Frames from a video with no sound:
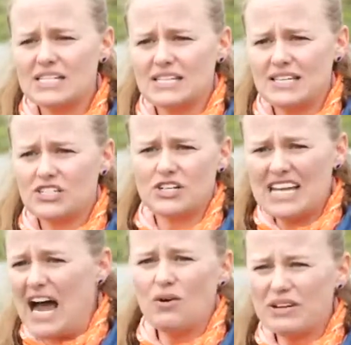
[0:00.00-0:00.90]
is that they start
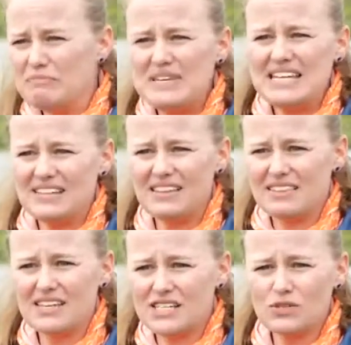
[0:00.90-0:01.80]
to outcompete the
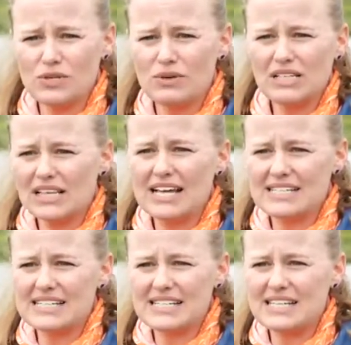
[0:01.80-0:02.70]
things that we really like
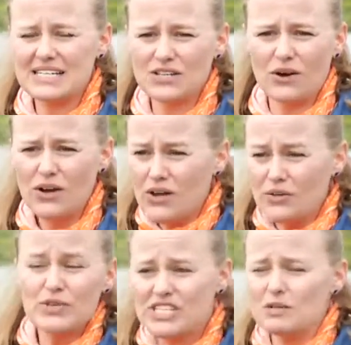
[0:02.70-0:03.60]
to see. So
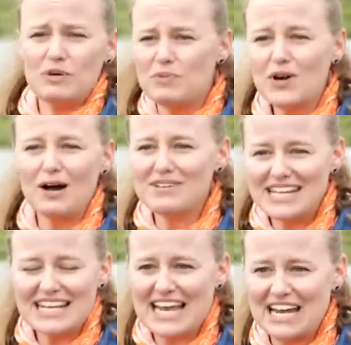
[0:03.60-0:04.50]
the reason that people come to
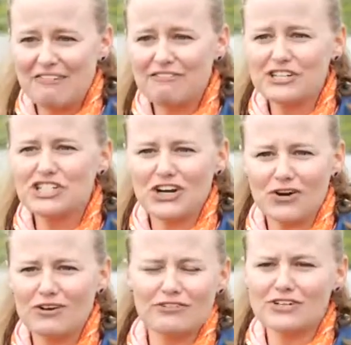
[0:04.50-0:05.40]
Indiana to fish in our
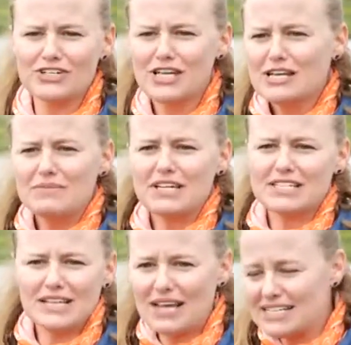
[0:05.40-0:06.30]
rivers, because
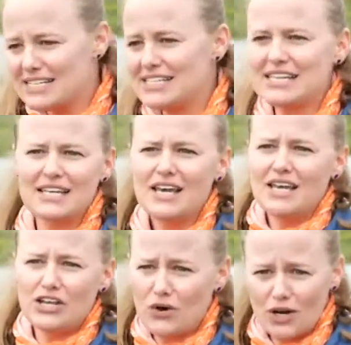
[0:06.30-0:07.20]
they like to see,
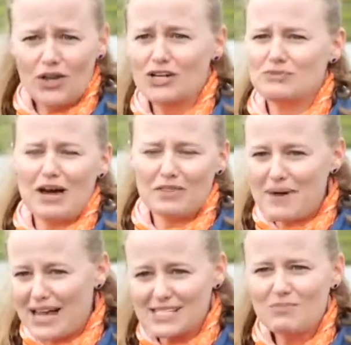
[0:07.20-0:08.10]
you know, our largemouth
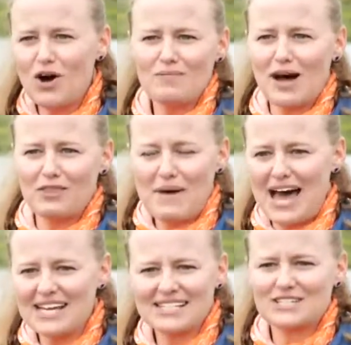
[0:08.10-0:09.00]
bass, smallmouth
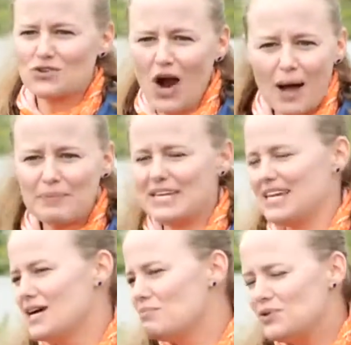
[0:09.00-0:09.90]
bass,
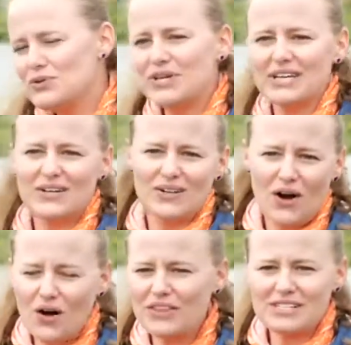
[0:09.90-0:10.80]
crappie, bluegill,
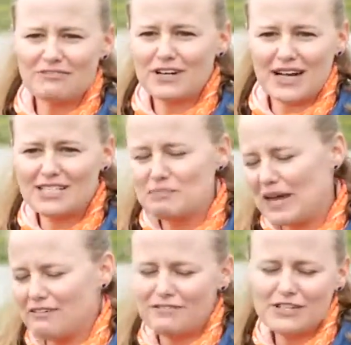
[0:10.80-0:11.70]
all the different kinds of
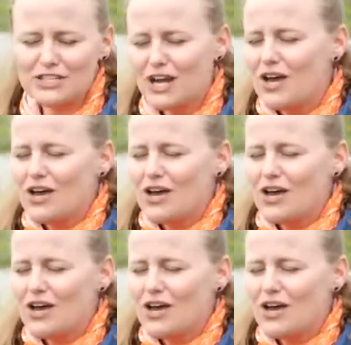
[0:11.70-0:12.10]
panfish.